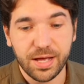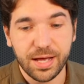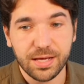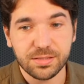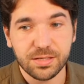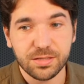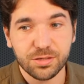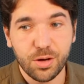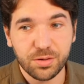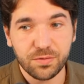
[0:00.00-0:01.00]
as his
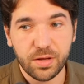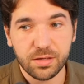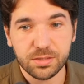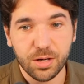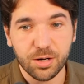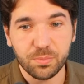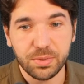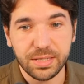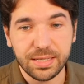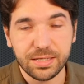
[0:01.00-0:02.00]
co-defendants are
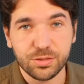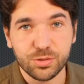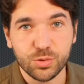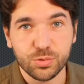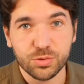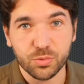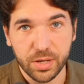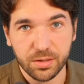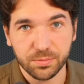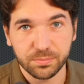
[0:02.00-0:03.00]
beginning to
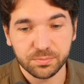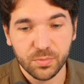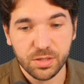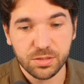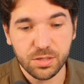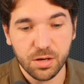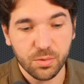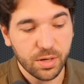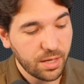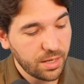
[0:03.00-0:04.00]
surrender.
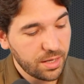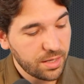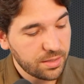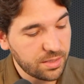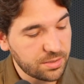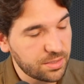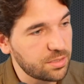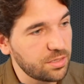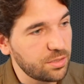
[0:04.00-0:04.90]
So, this is the